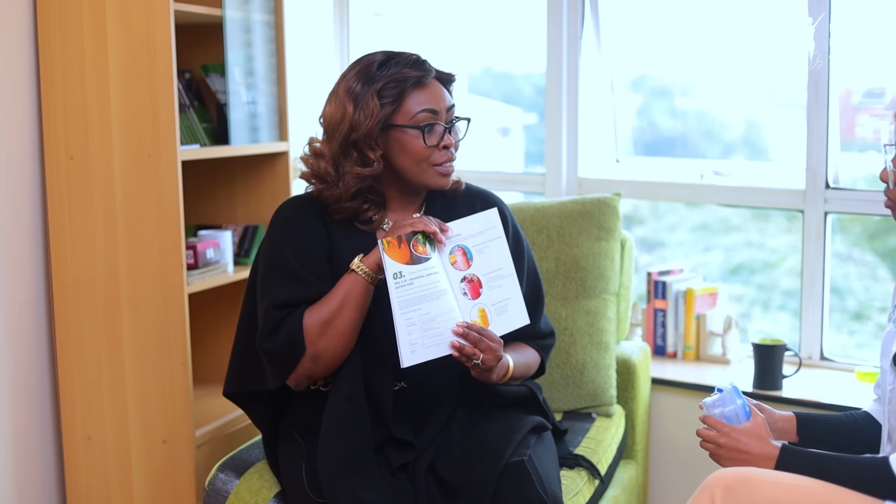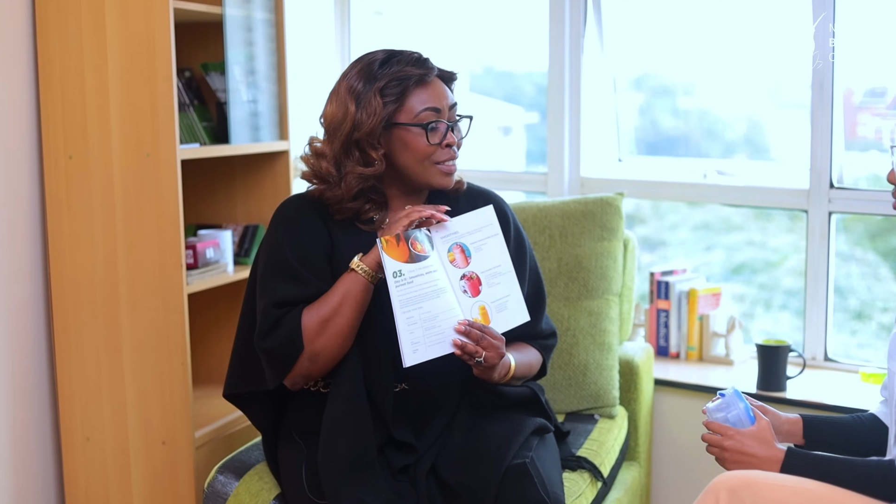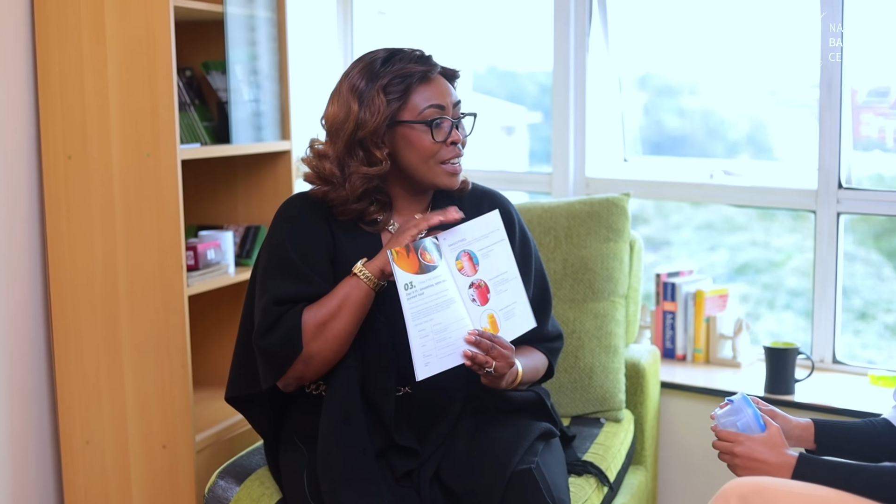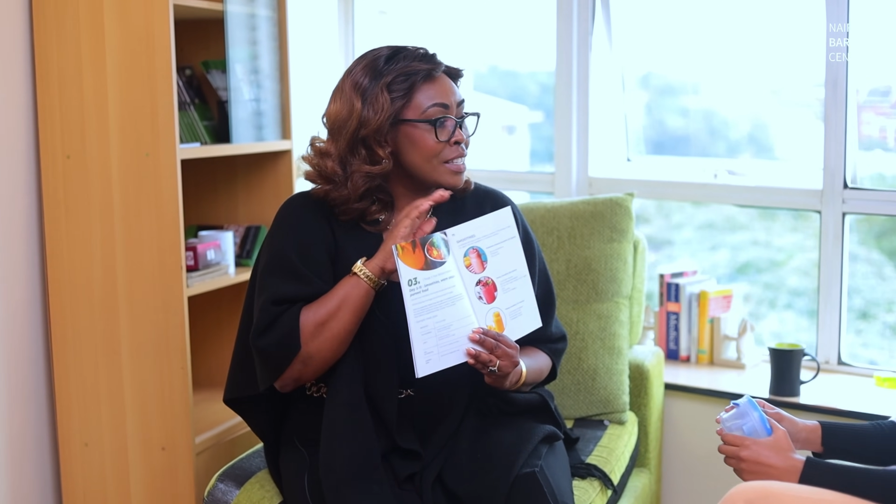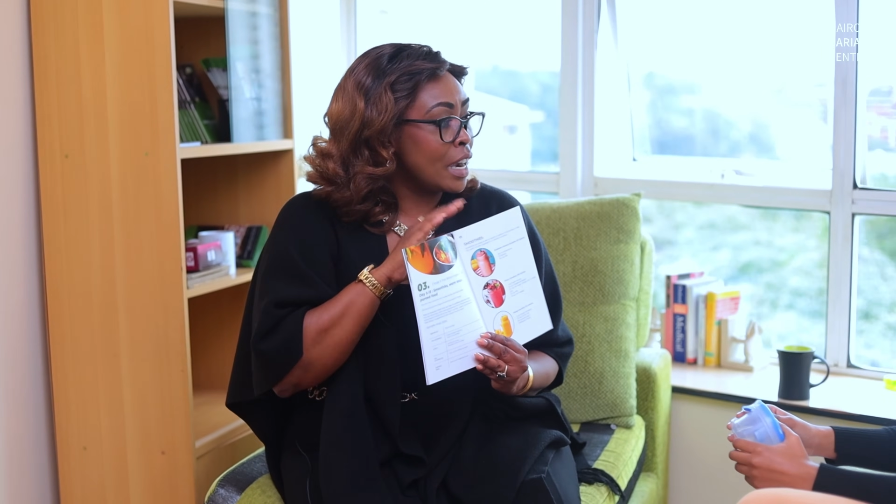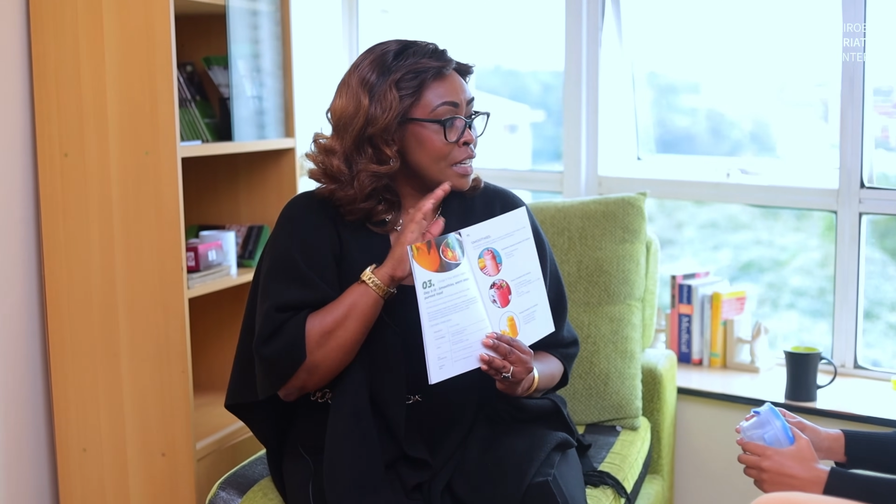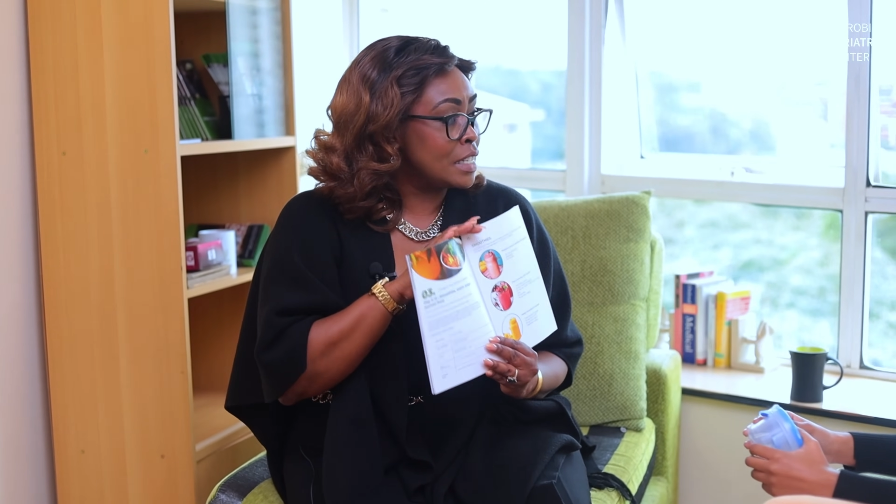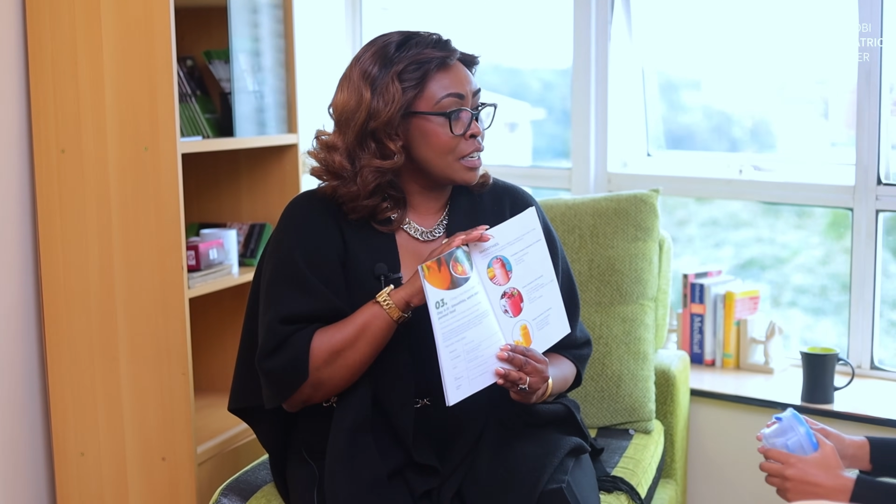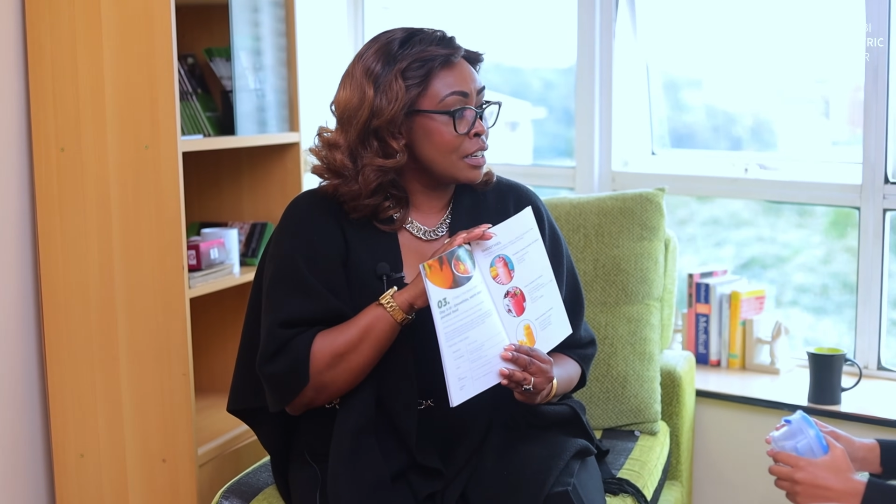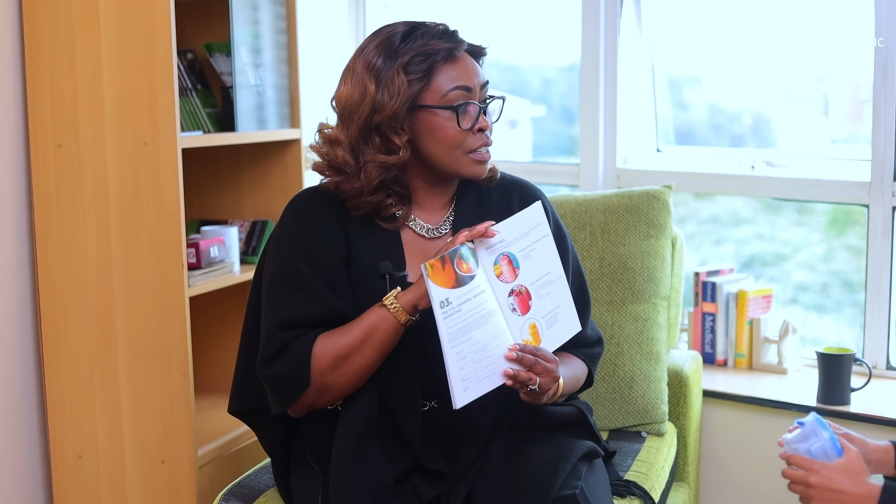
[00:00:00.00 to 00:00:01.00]
there's
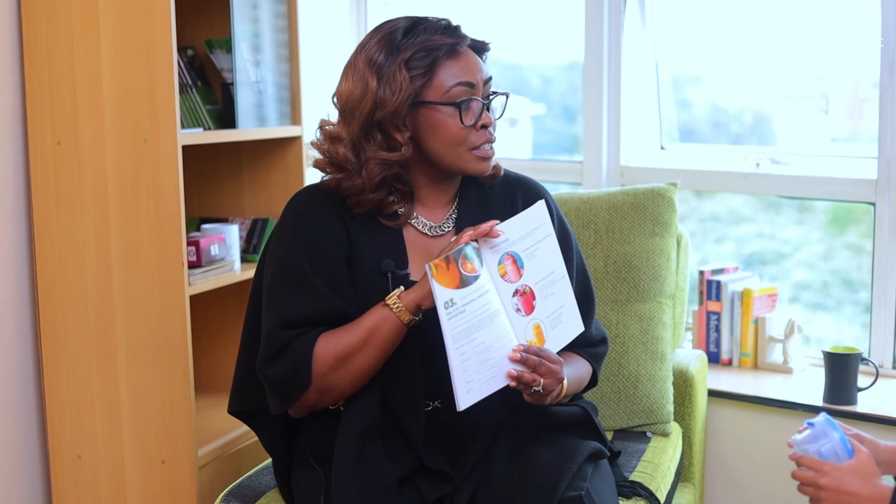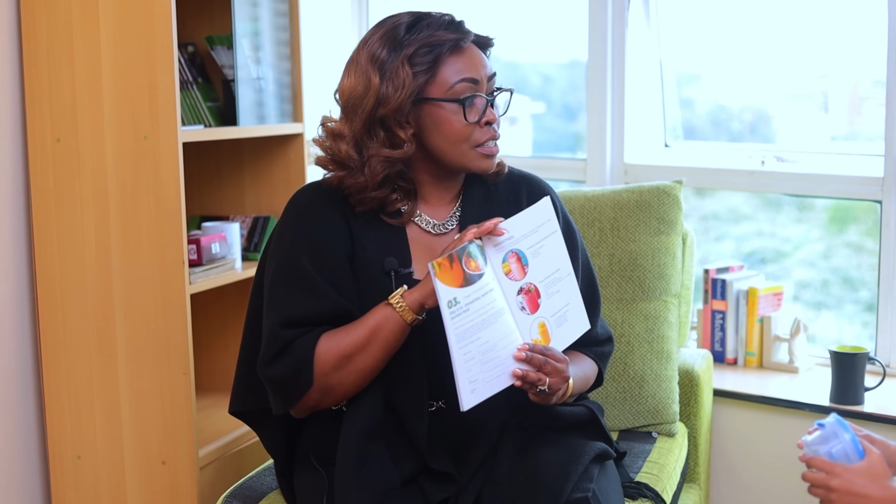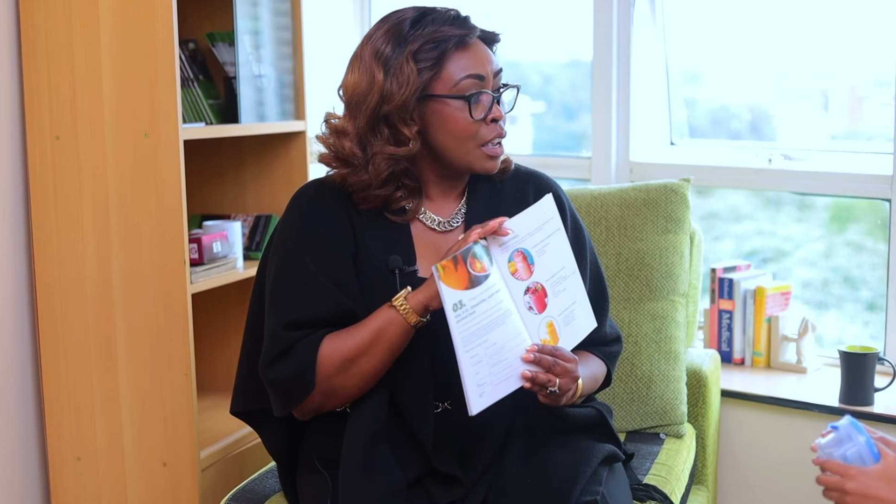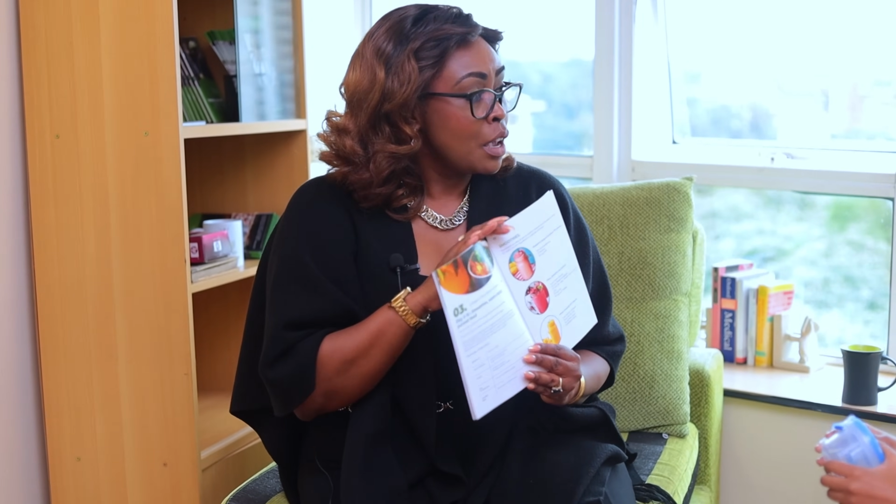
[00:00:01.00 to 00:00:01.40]
ideas.